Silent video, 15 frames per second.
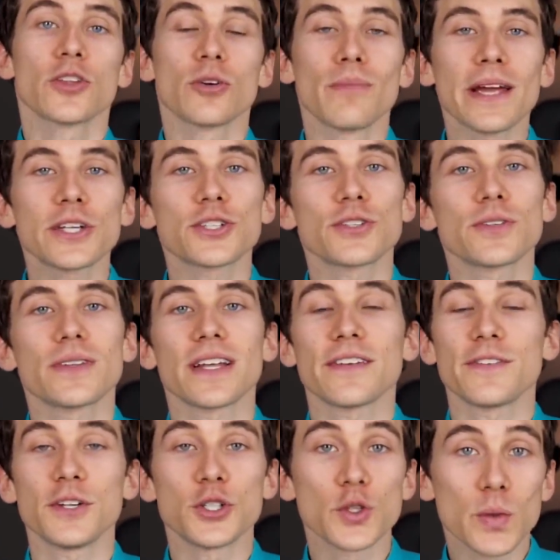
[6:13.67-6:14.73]
So make sure that
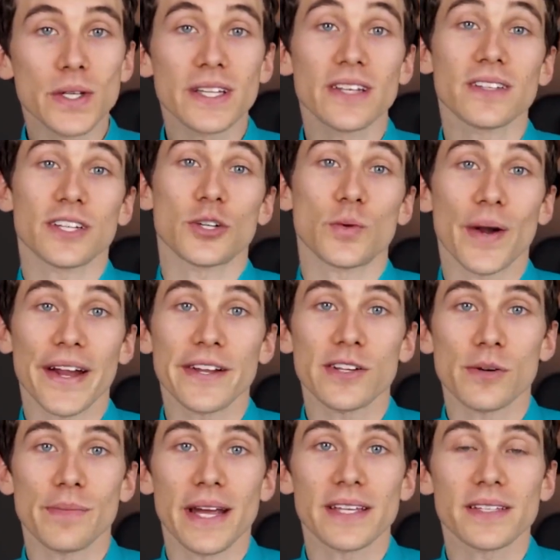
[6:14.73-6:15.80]
if you're doing these on a
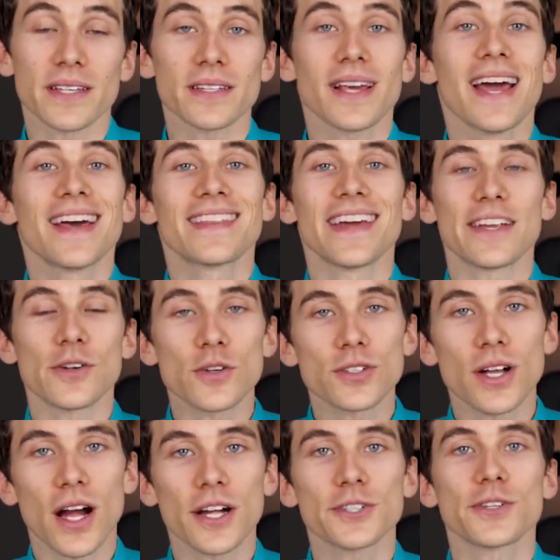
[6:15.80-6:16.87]
regular basis, that your
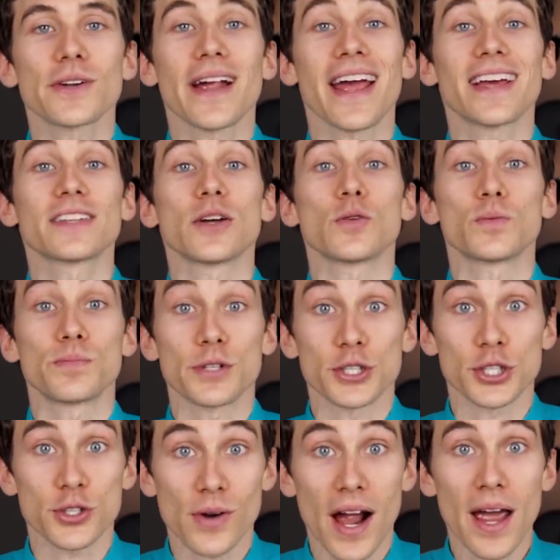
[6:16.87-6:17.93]
doctor has
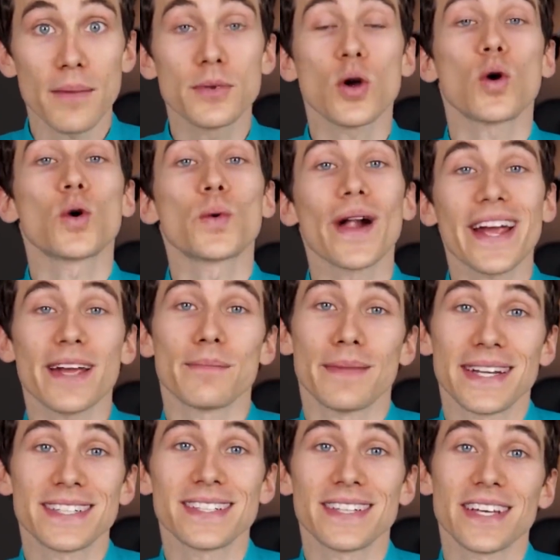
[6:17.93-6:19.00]
prescribed or
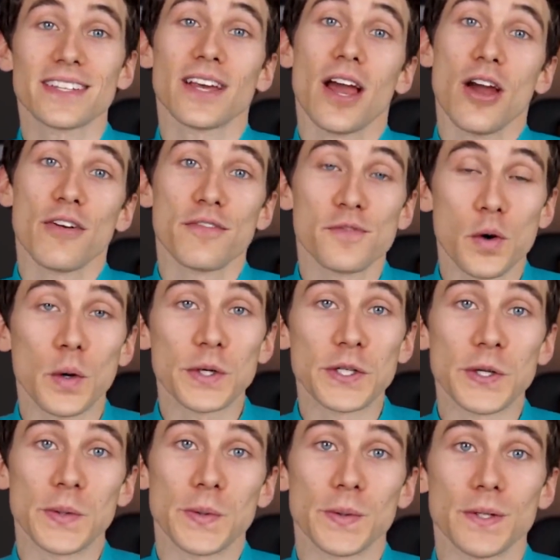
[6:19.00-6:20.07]
recommended this for
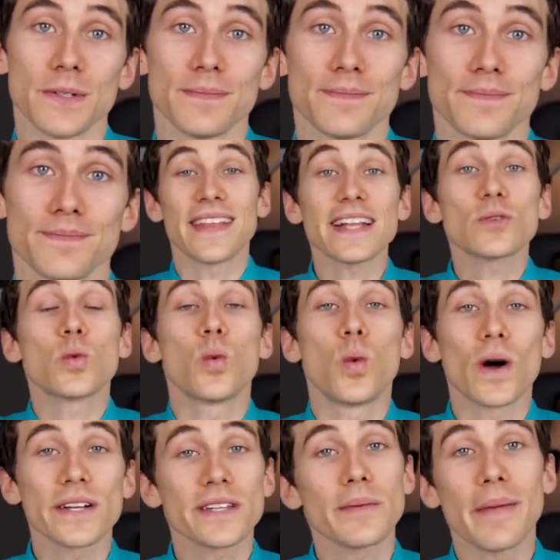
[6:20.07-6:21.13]
you. And that's
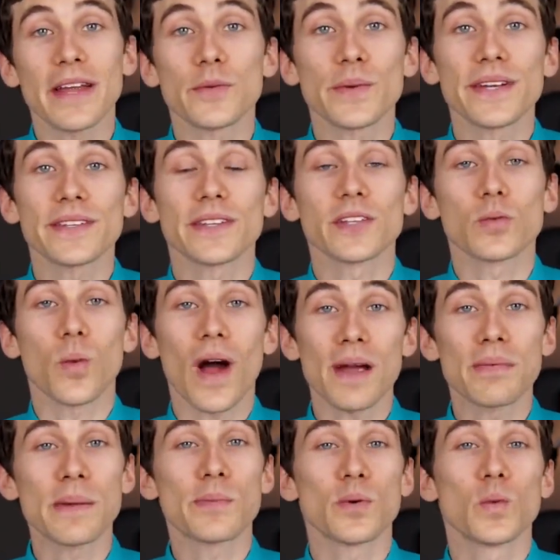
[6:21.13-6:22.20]
one of the main reasons why
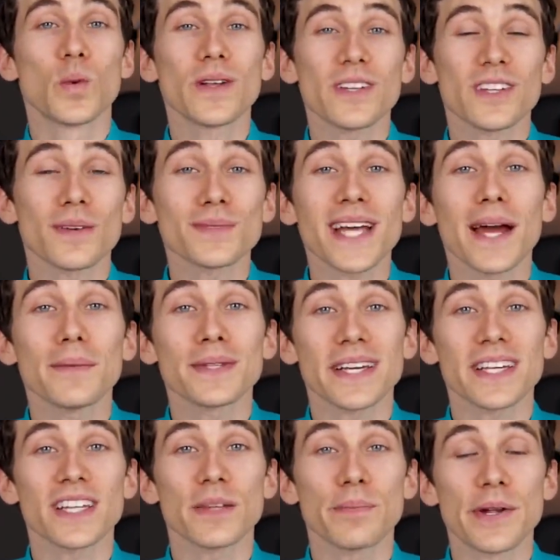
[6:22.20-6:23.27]
people will sometimes
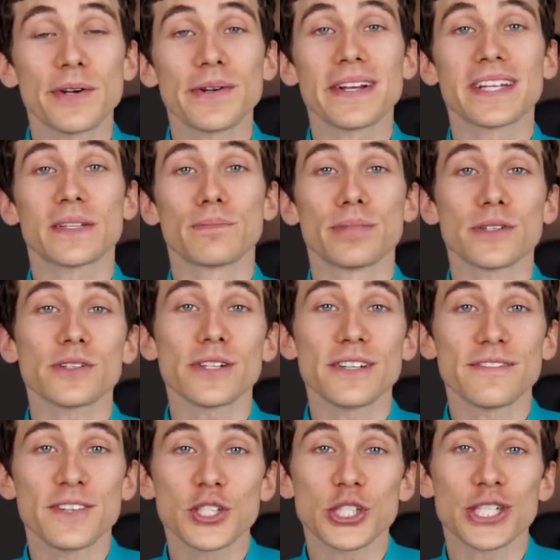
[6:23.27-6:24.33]
experience
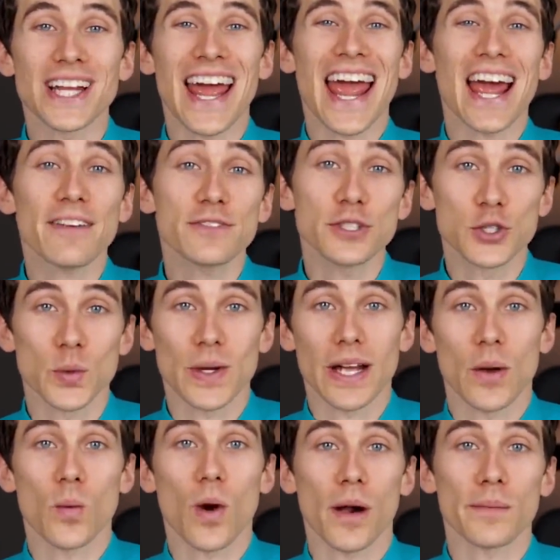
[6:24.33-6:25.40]
blurry vision after
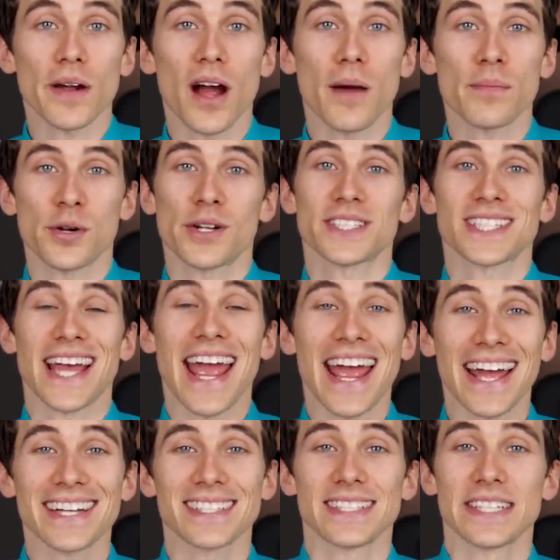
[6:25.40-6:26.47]
doing a warm compress
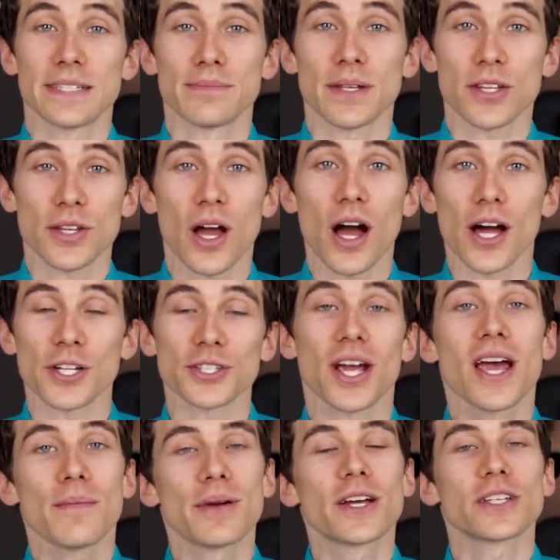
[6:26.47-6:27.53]
and lid massage,
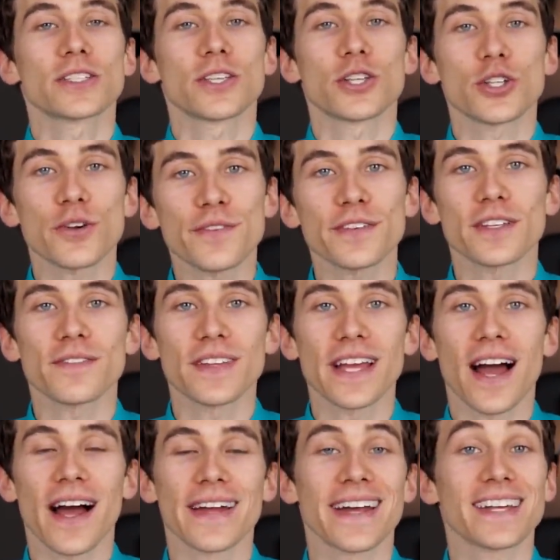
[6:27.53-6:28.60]
because the surface of
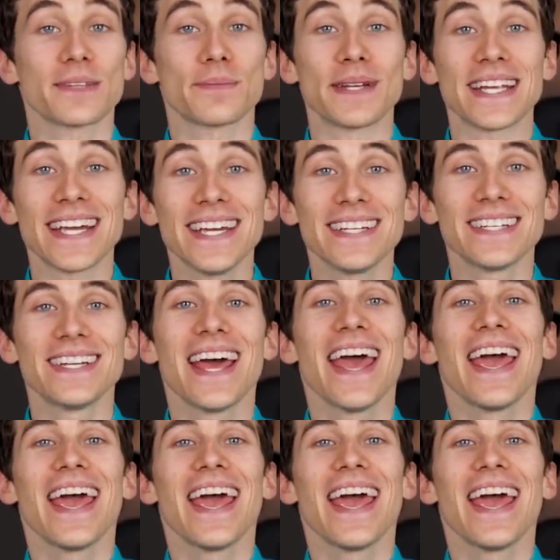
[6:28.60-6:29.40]
the eye has been heated